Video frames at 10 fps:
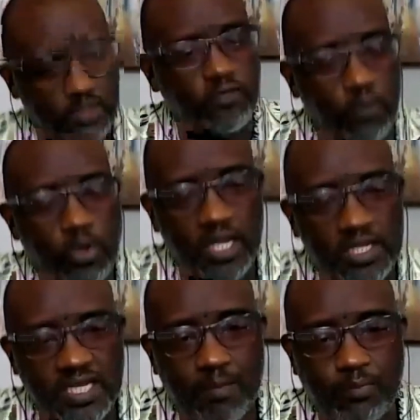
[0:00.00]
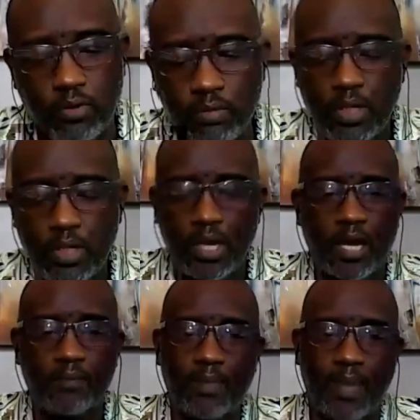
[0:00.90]
So for one example,
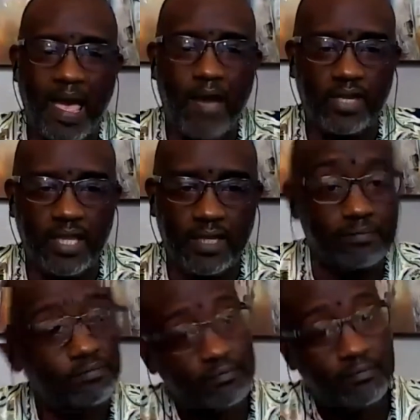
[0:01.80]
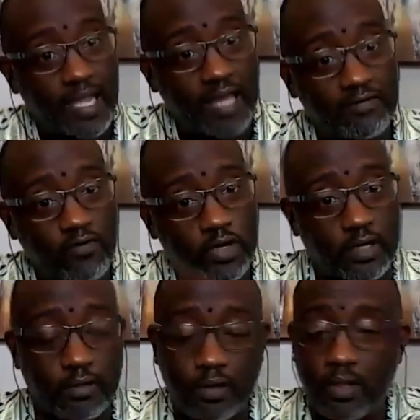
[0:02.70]
out in
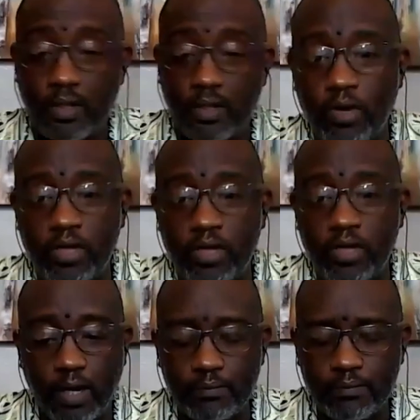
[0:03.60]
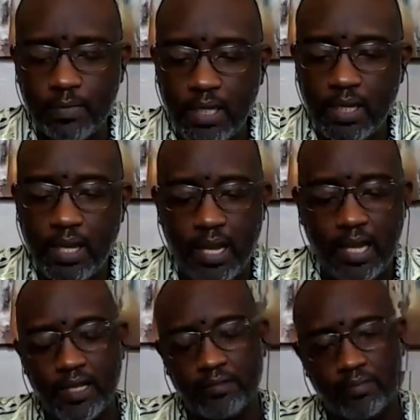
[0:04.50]
California, where you're from,
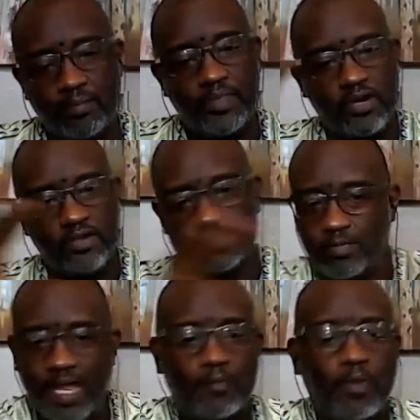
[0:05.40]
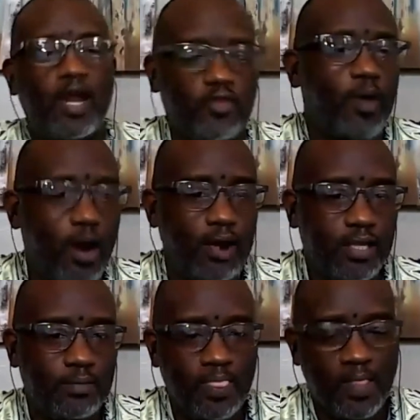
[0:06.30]
there's the Black Panther
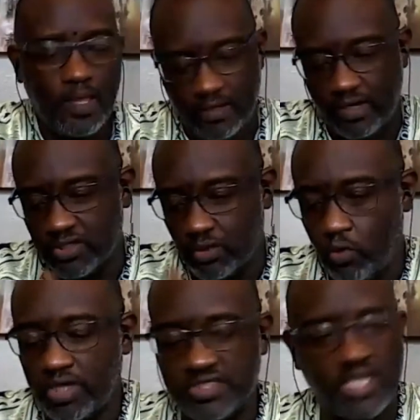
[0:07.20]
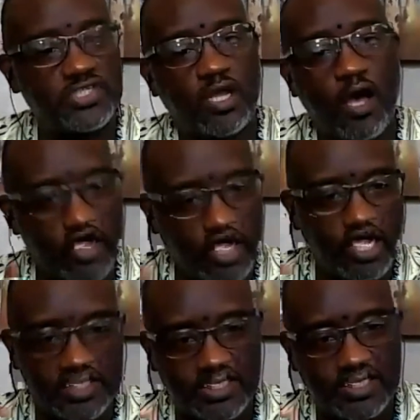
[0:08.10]
Party, and then there's an organization
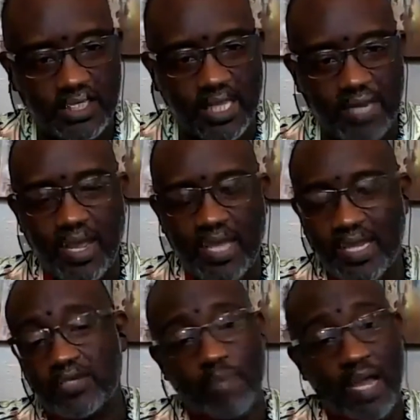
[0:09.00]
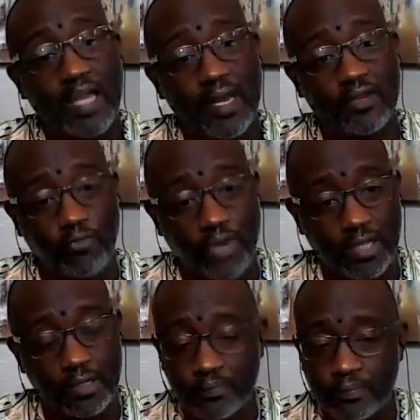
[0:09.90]
called US, led by Dr. Maulana
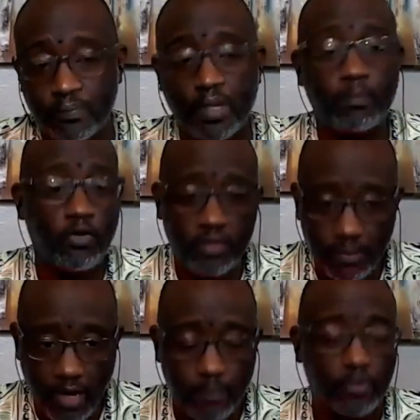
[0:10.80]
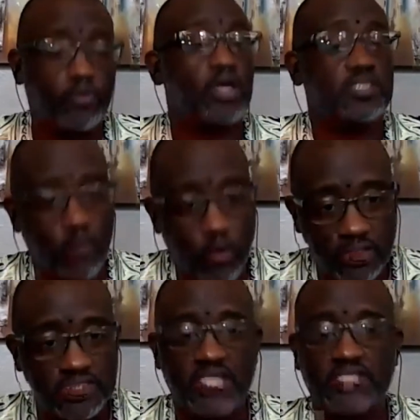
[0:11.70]
Karenga. Both of them are
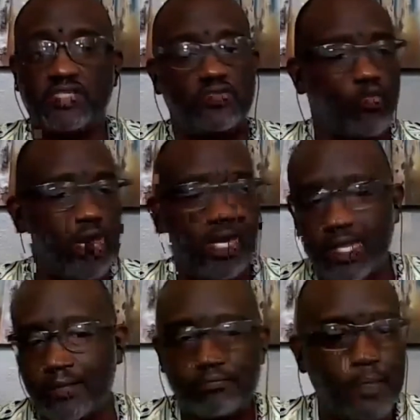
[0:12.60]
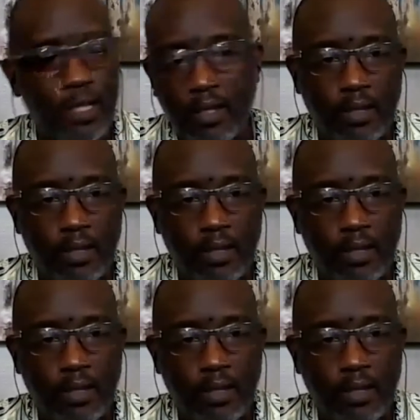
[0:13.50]
progressive organizations wanting